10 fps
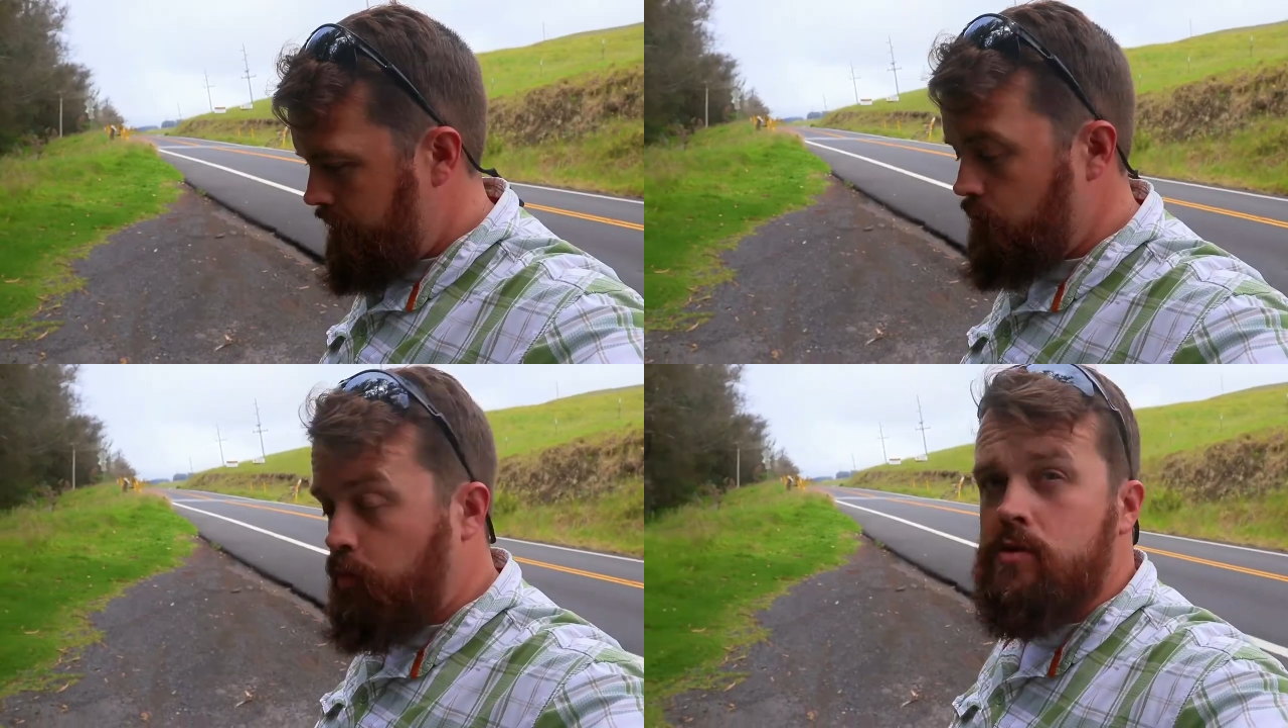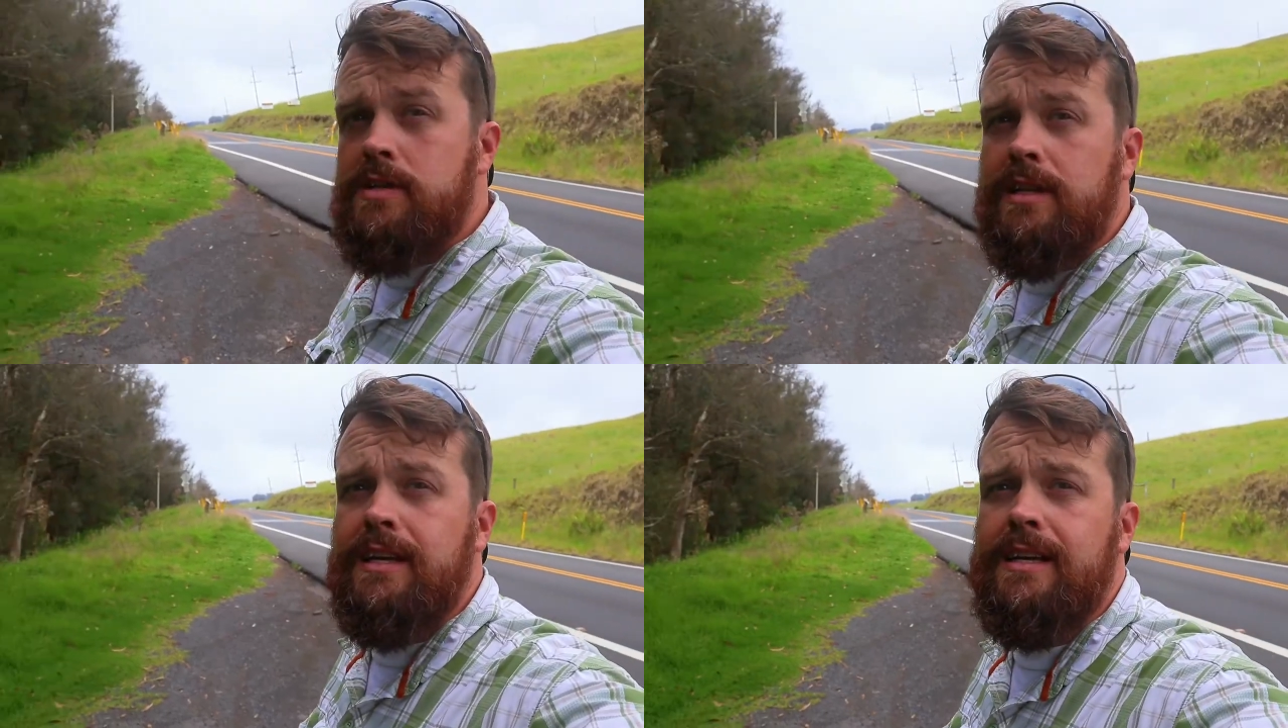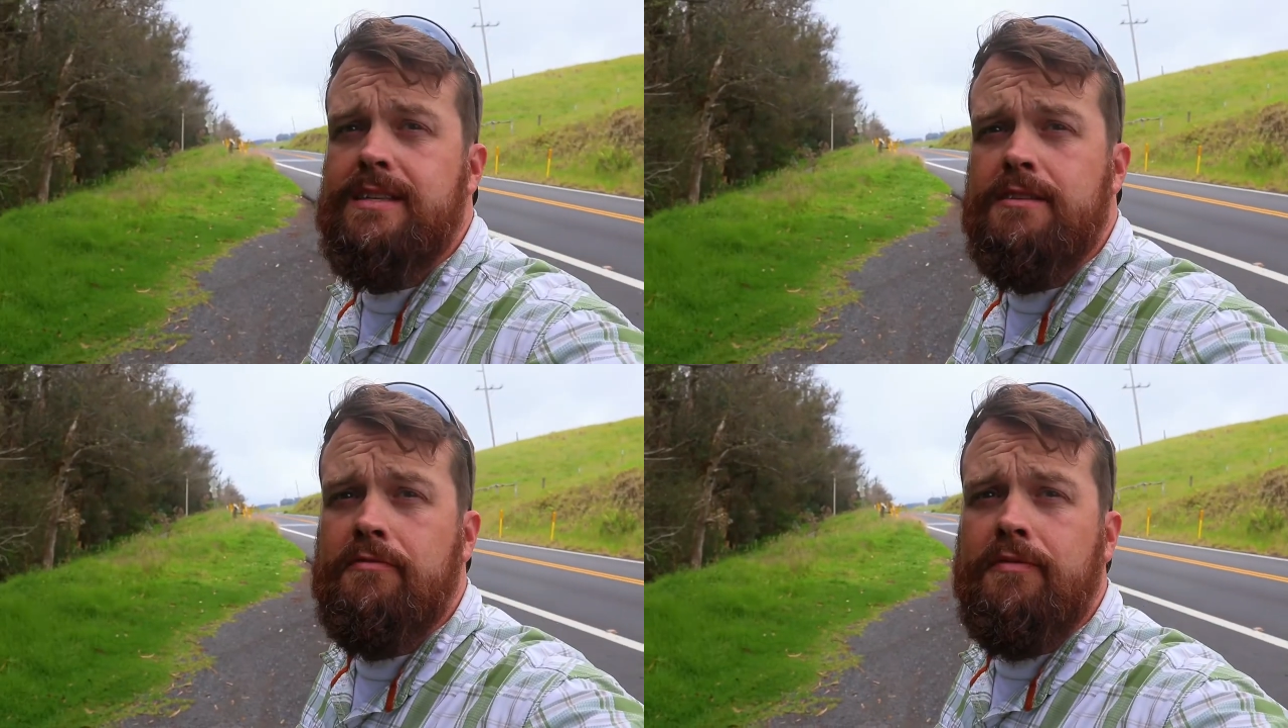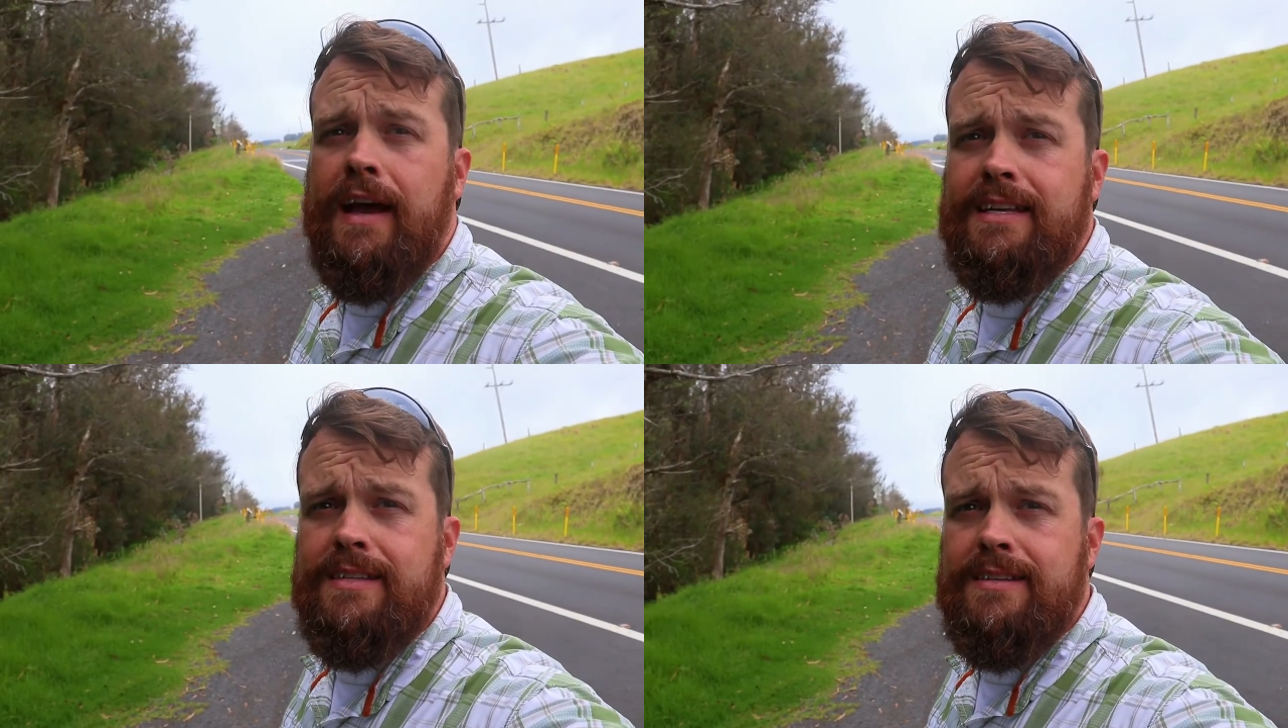Supposedly, it's the
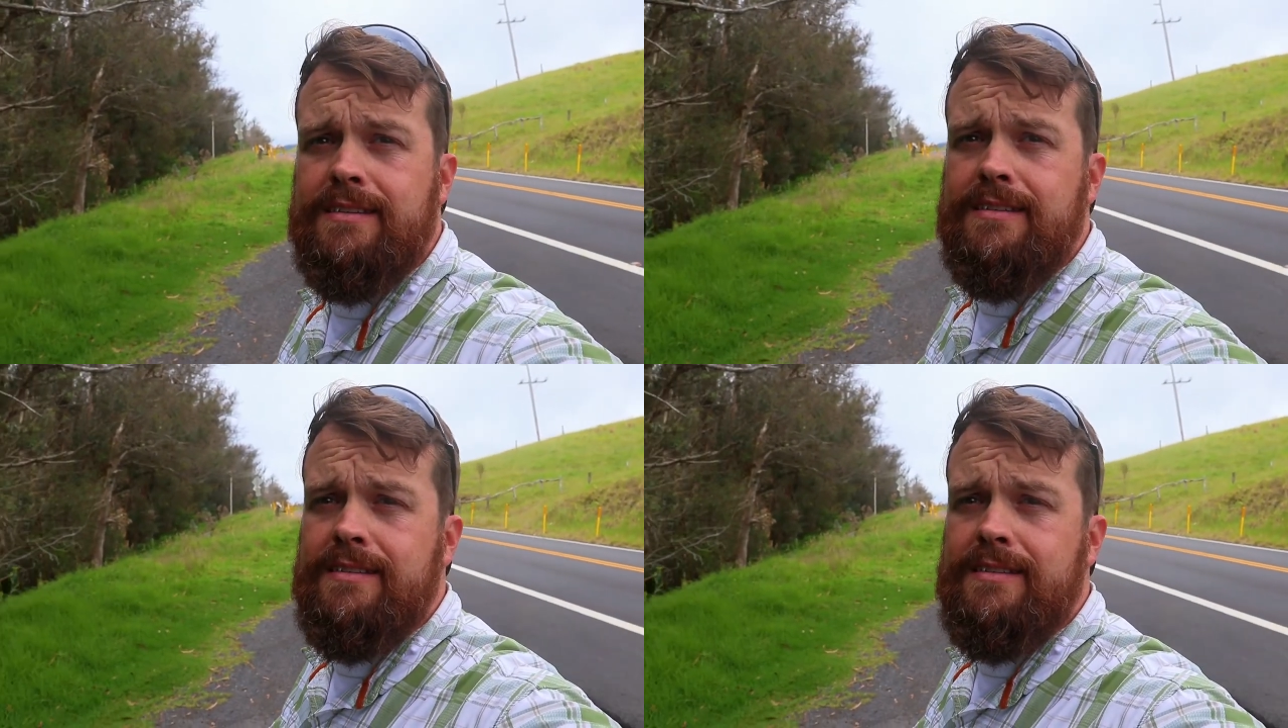fastest